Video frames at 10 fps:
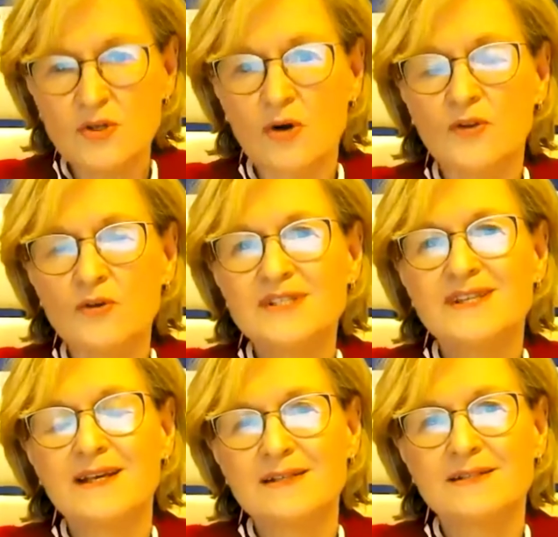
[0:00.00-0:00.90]
Those
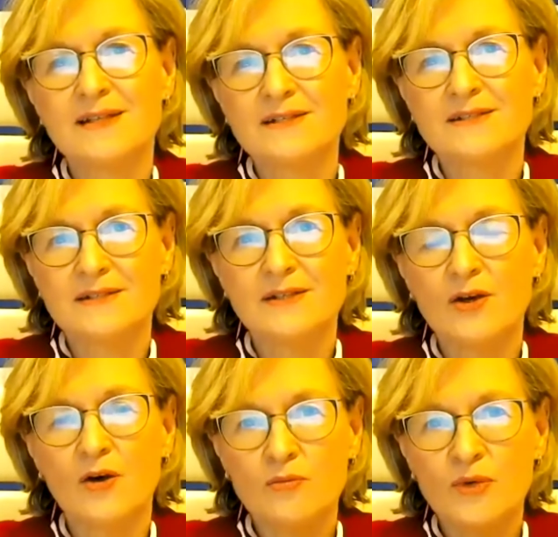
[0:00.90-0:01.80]
things that,
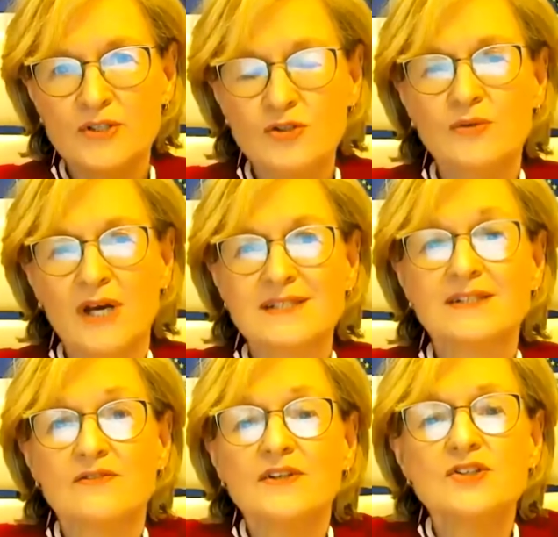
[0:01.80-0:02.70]
we do as
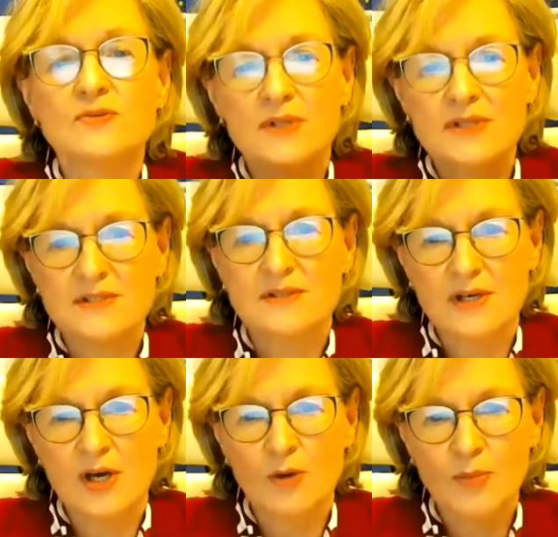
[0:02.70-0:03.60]
individuals
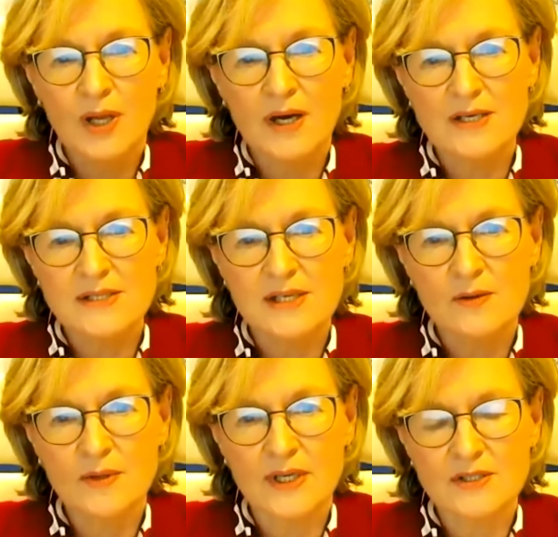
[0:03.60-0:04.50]
applies
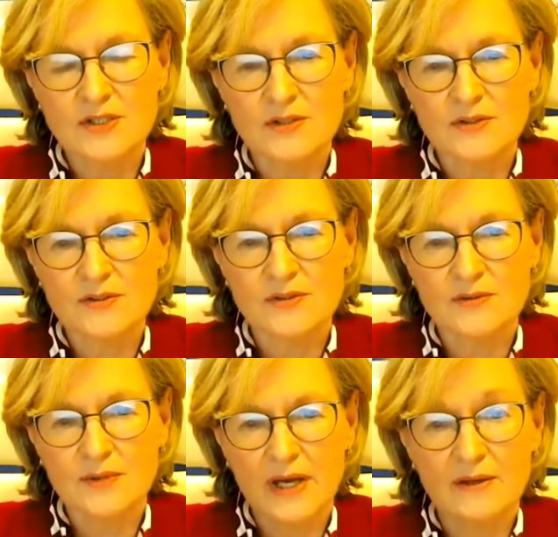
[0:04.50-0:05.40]
equally
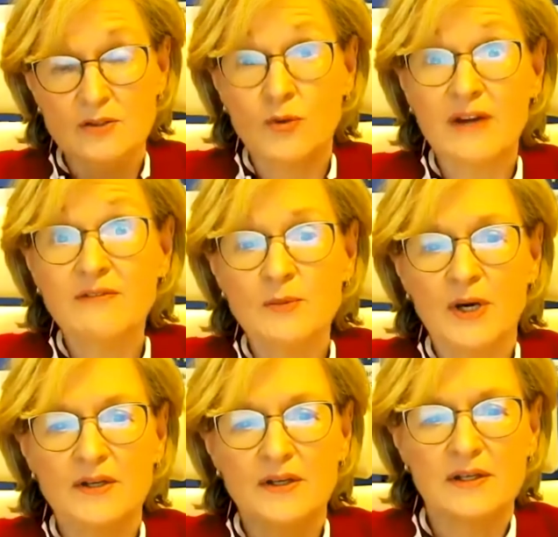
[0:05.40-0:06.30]
to
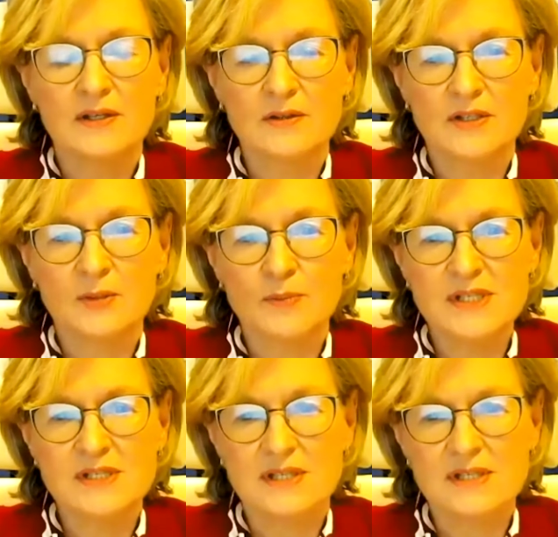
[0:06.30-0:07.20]
everybody, including
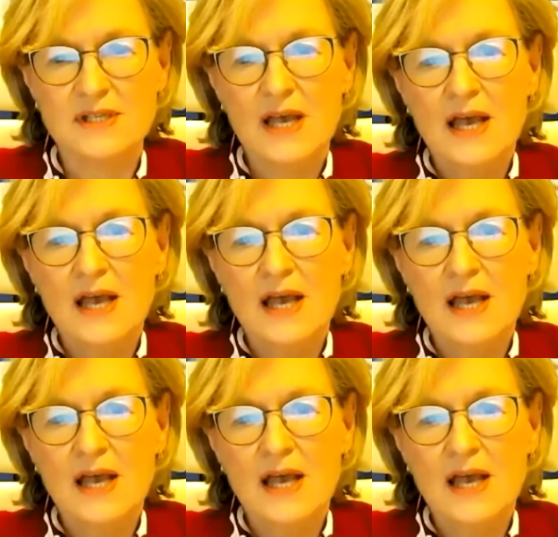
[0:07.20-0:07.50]
business.